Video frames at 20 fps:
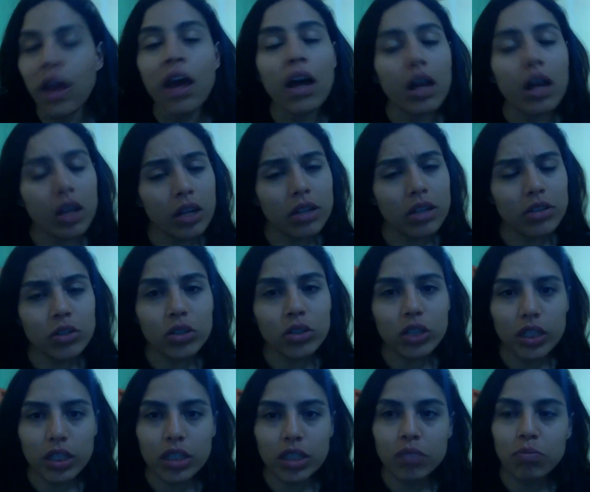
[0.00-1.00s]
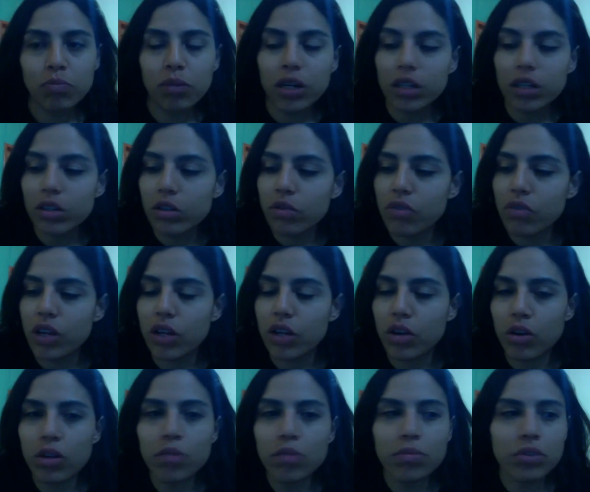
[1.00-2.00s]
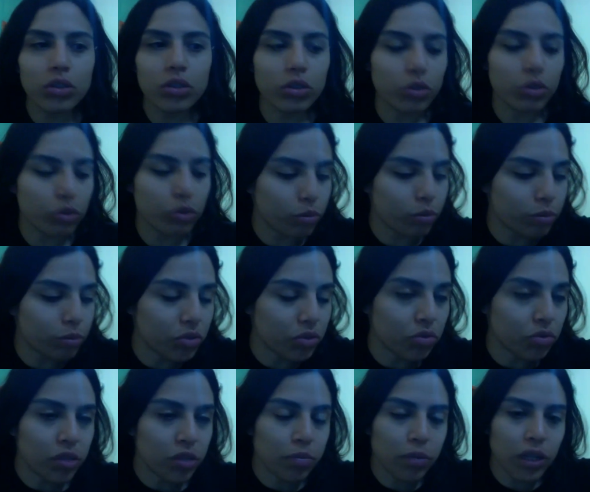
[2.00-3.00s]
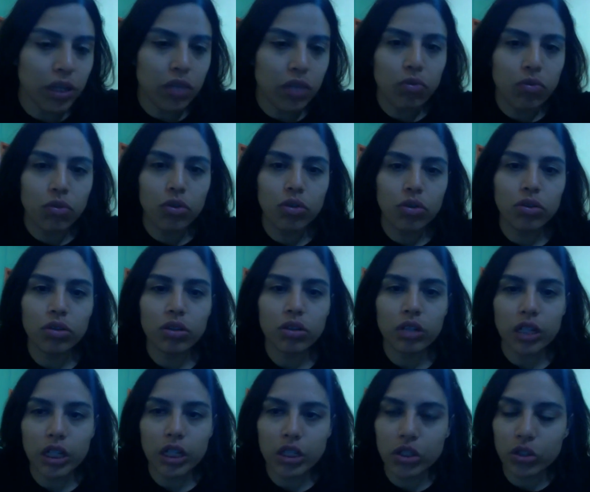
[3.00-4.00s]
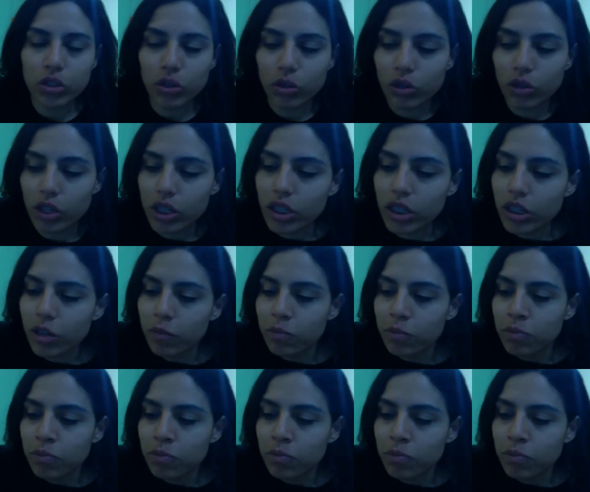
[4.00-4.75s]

And also, this is part of the norm to be respectful each other.